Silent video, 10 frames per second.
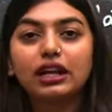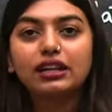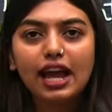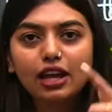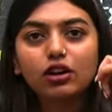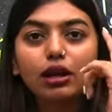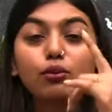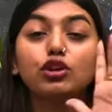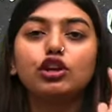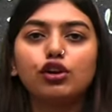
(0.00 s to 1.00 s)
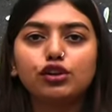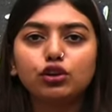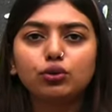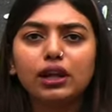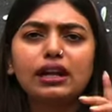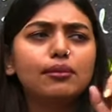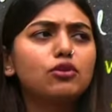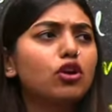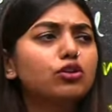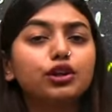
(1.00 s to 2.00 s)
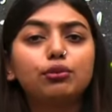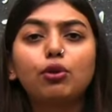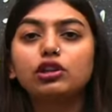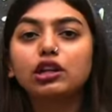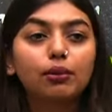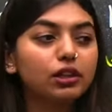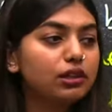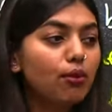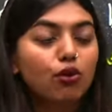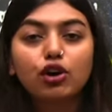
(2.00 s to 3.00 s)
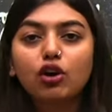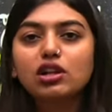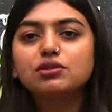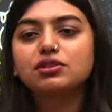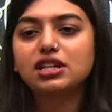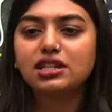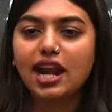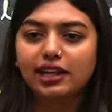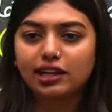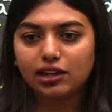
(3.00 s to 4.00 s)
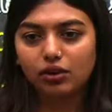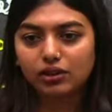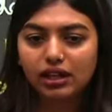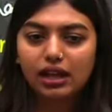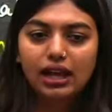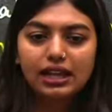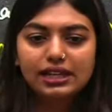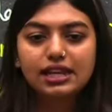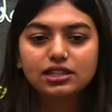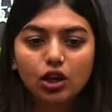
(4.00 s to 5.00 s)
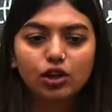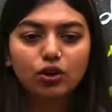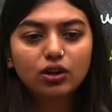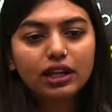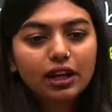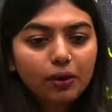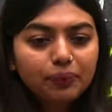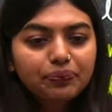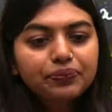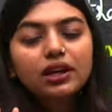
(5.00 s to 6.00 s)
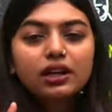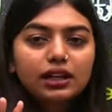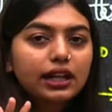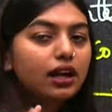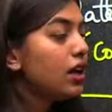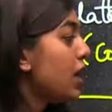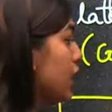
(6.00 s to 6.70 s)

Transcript: to kill dicot, I'm only going to do that. I'm not going to bother about the monocots which are standing around. Yes or no? Clear? Clear?